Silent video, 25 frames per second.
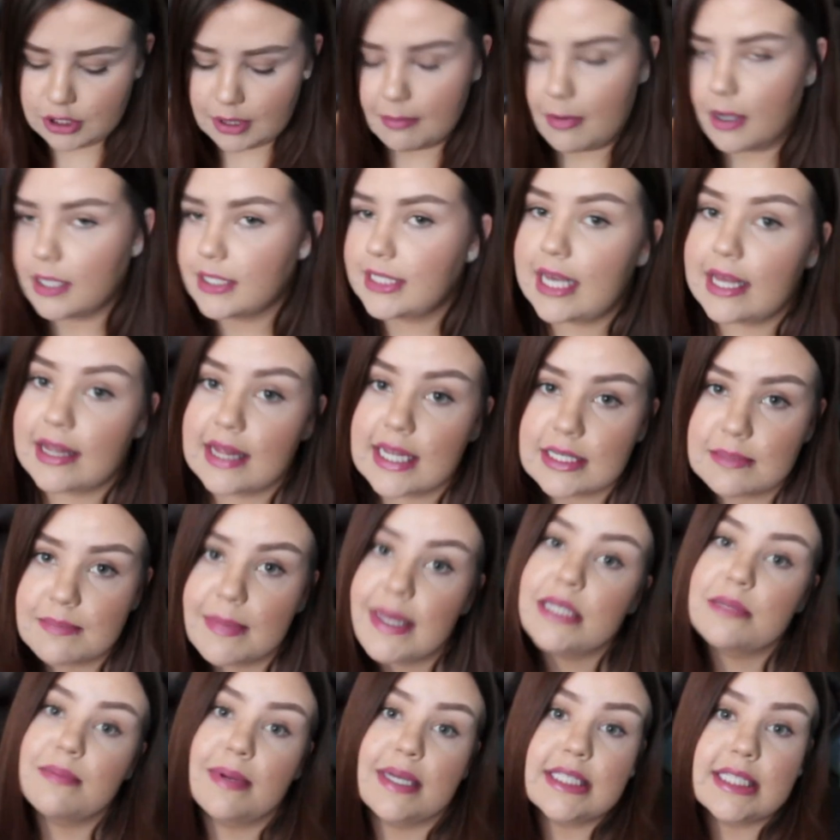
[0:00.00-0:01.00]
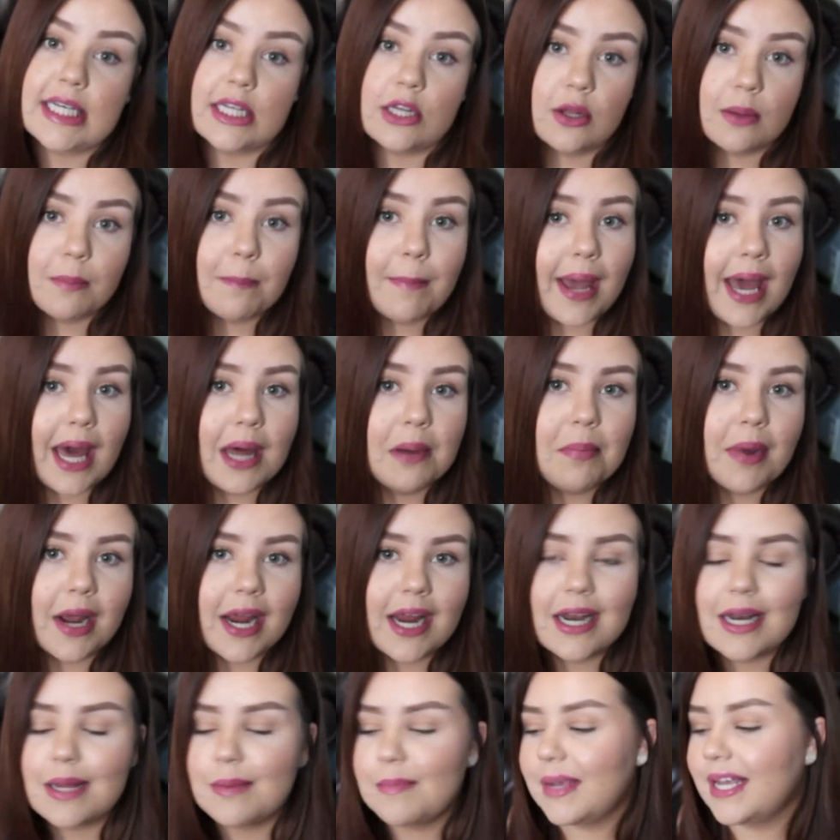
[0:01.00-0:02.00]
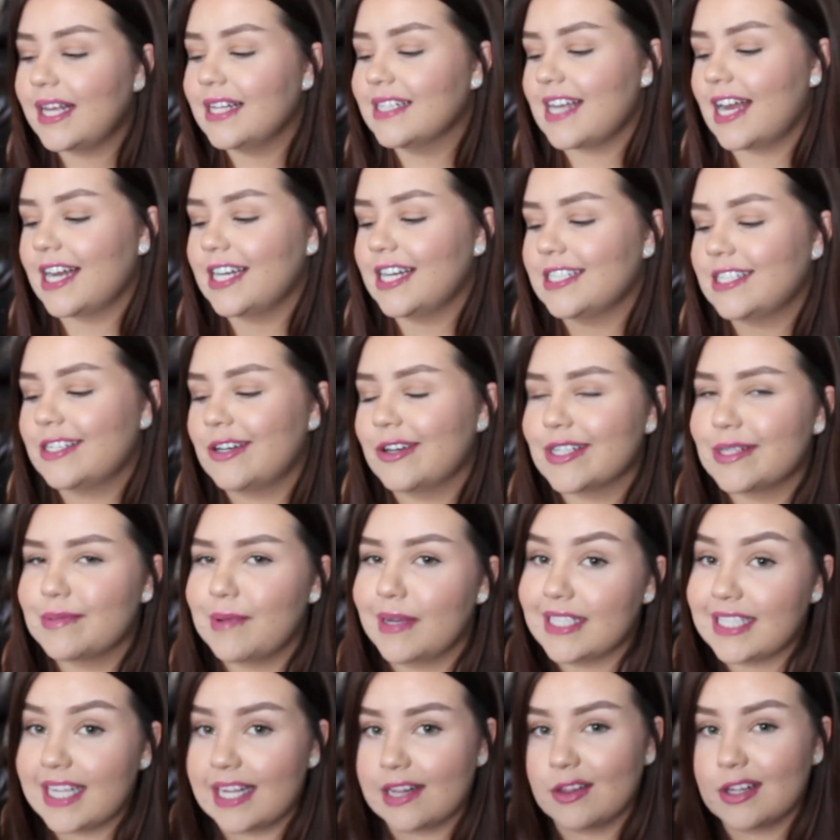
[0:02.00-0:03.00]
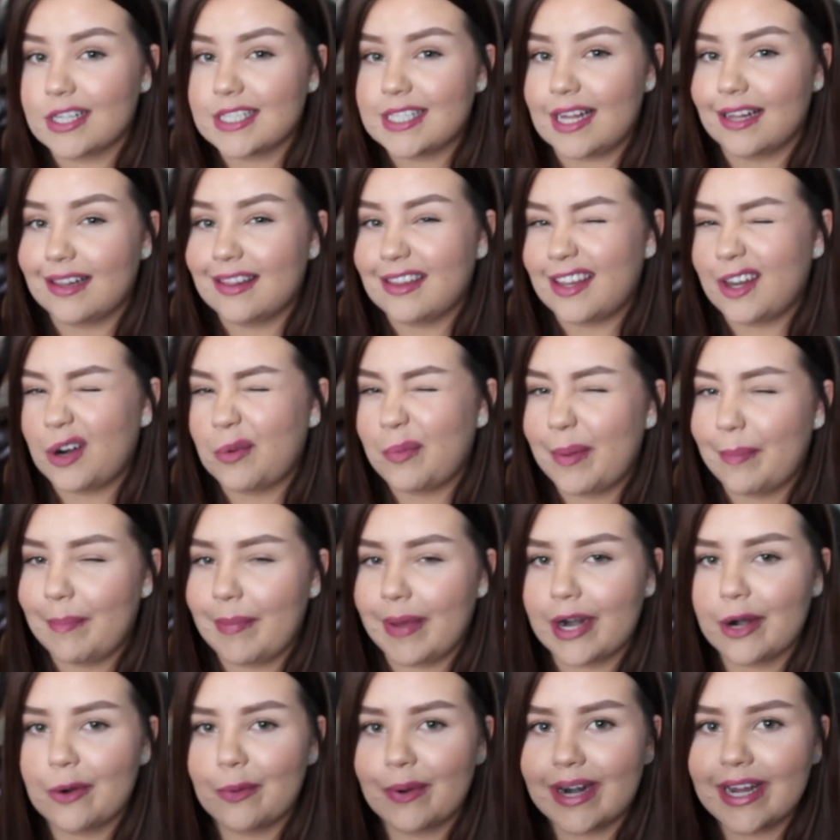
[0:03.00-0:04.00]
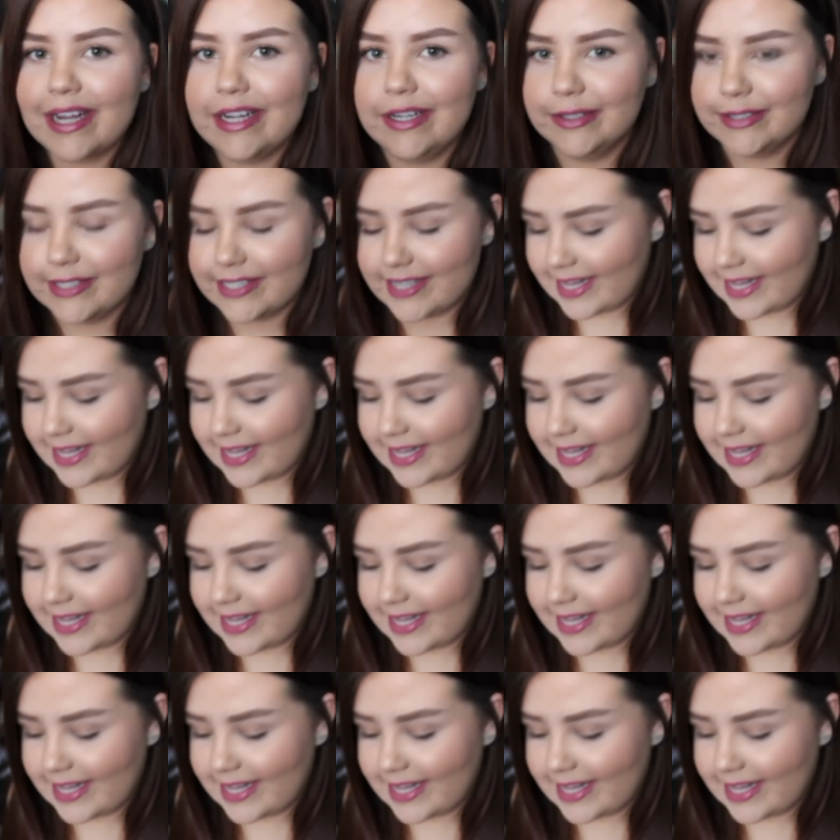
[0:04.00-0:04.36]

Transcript: I'm not saying this makes my skin look bad by any means. I just noticed my skin looks a little bit better when I use